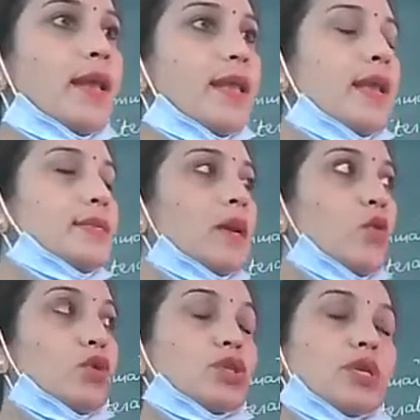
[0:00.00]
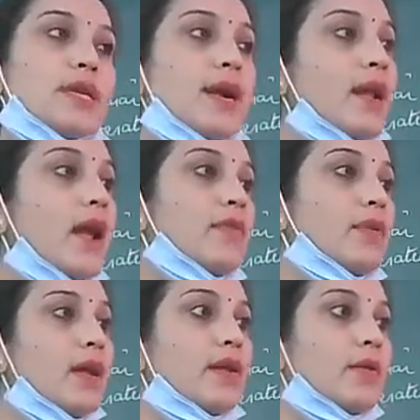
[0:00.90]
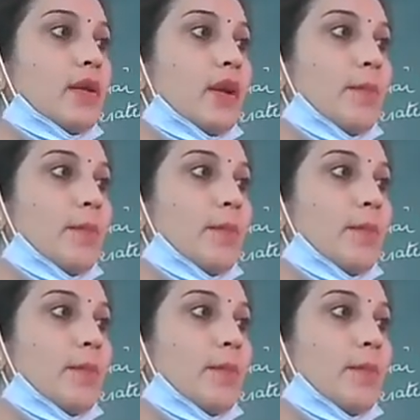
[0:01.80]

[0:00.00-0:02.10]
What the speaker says: Yes, the questions that I have done